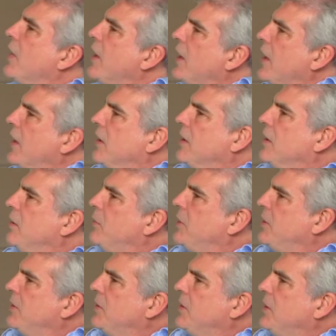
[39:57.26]
that. I
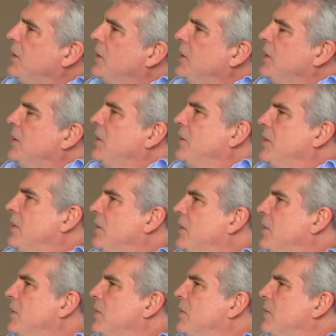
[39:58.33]
mean,
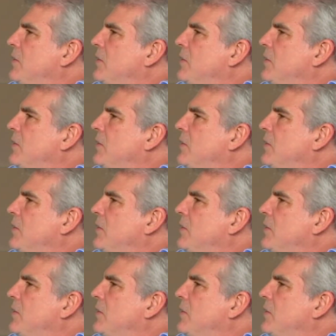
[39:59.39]
so,